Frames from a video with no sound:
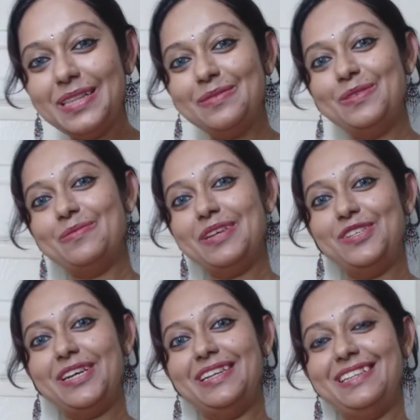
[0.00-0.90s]
Welcome to my
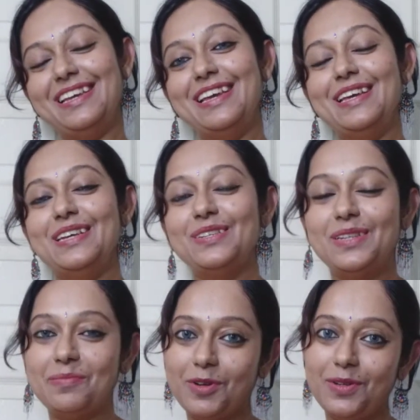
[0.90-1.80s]
channel. Today
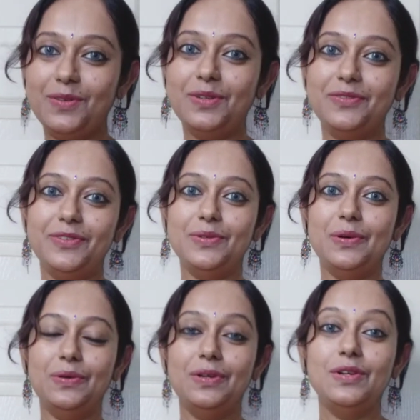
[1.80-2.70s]
I'm going to
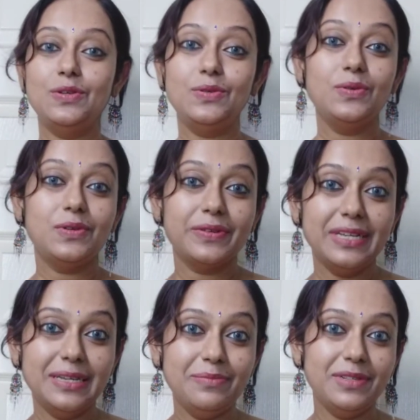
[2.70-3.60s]
review two
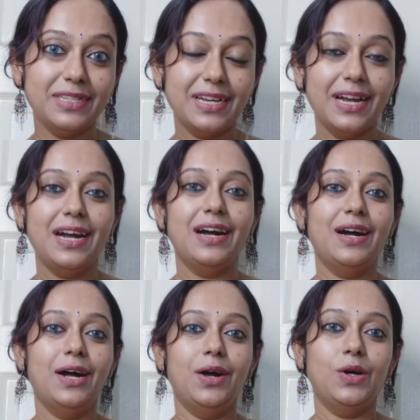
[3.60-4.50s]
creams.
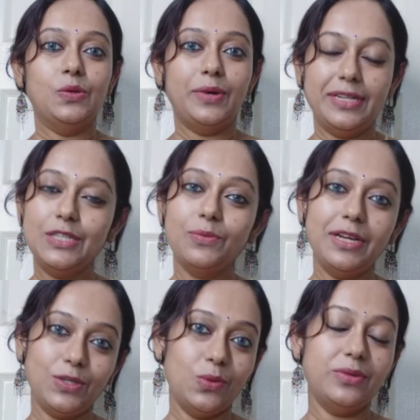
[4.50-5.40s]
One is
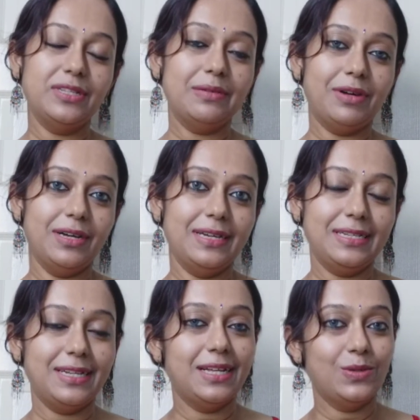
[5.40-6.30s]
quite old in the market,
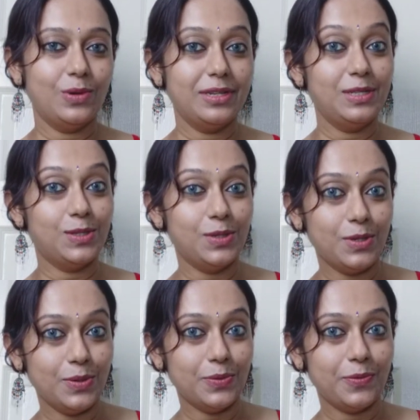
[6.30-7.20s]
another one is
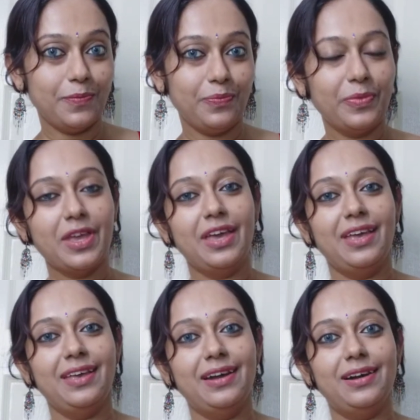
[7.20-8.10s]
new.
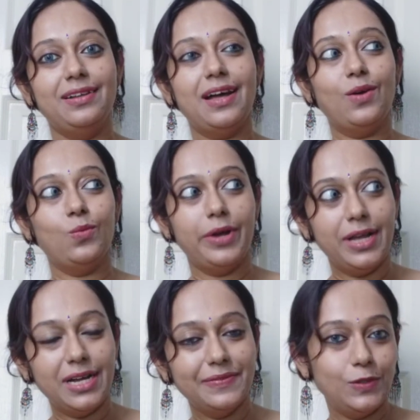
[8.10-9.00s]
Why I
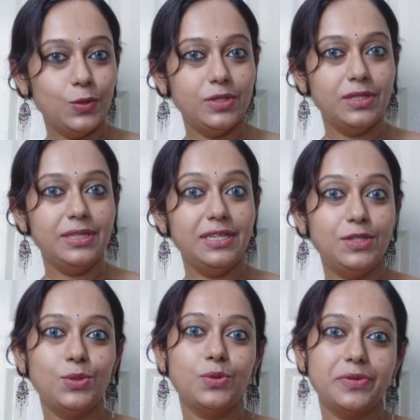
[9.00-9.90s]
have chosen these
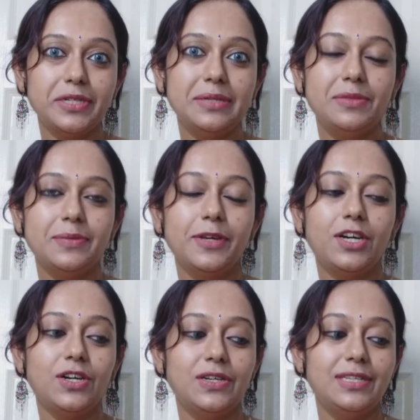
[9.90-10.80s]
two creams?
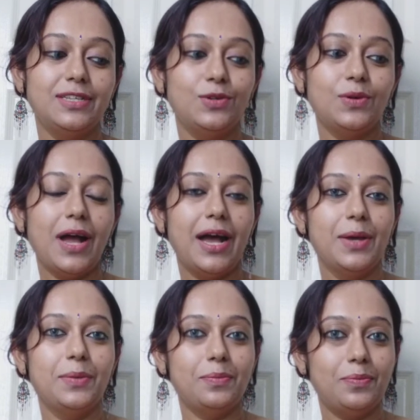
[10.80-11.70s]
Because, you know,
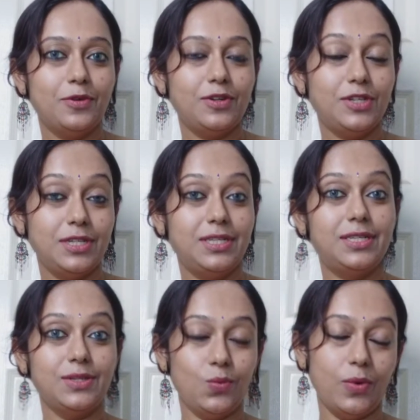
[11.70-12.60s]
I
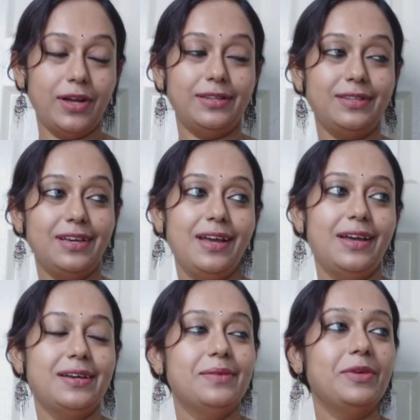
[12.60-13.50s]
purchased one
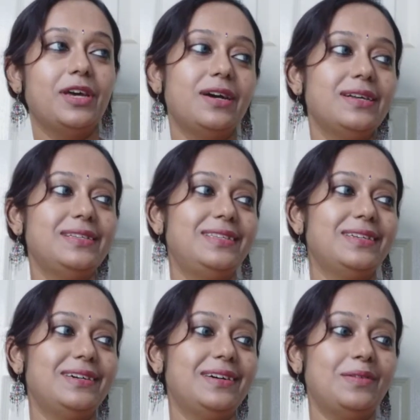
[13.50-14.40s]
because
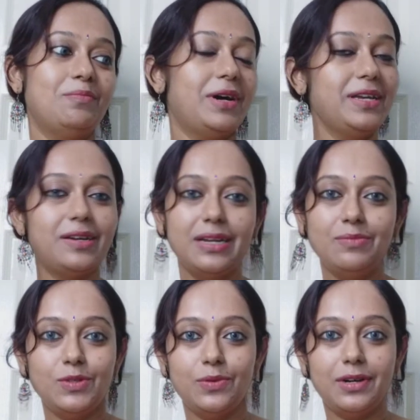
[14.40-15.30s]
my
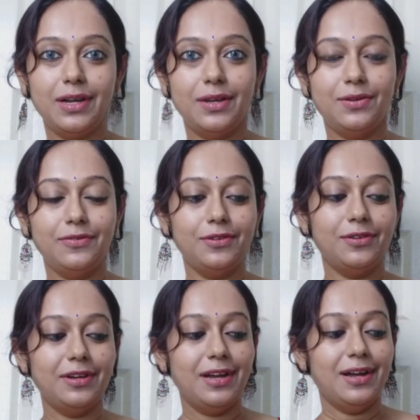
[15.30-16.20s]
creams were kind of, you
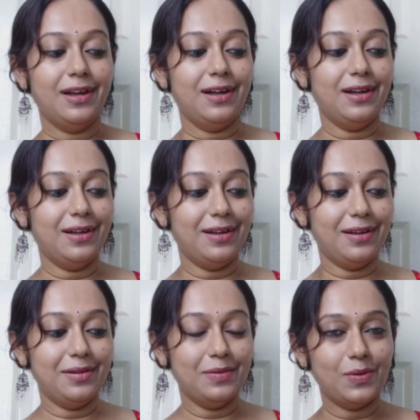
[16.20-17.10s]

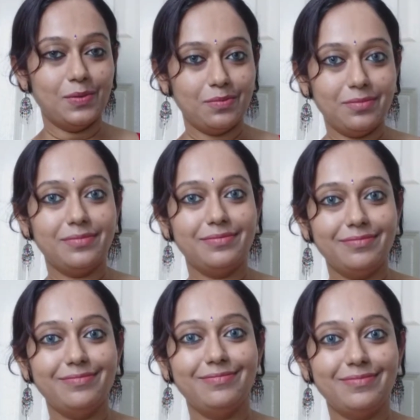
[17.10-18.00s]
know,
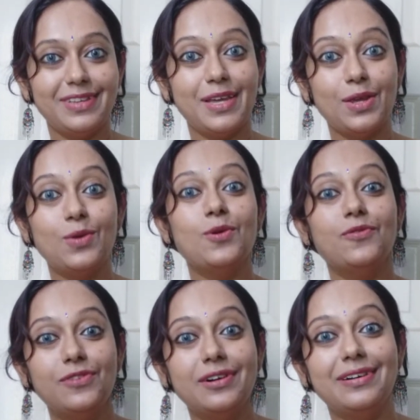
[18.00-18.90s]
getting
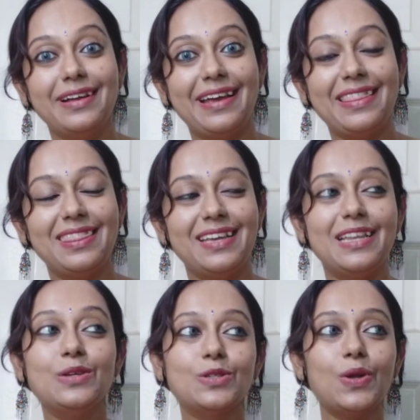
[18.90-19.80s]
over, and then
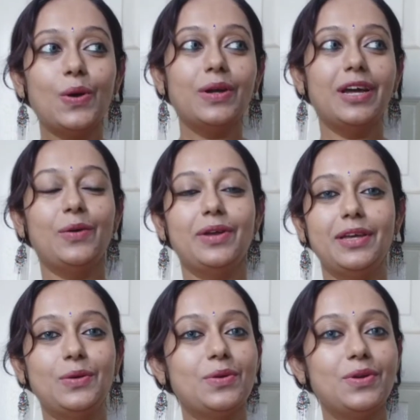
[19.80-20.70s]
due to lockdown
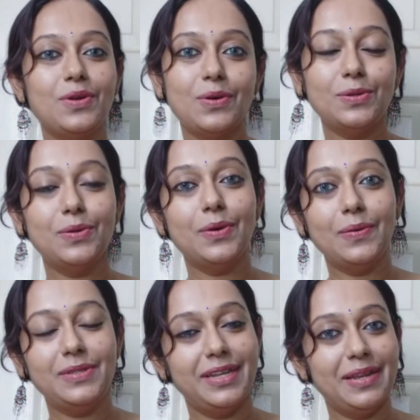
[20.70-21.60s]
I could not go
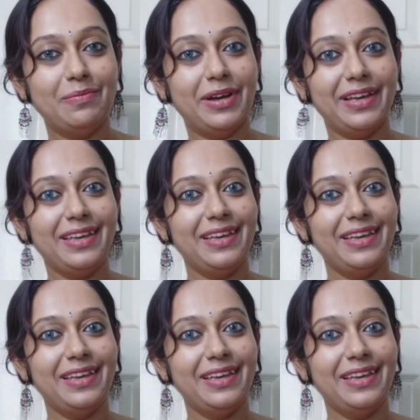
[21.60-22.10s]
outside and buy.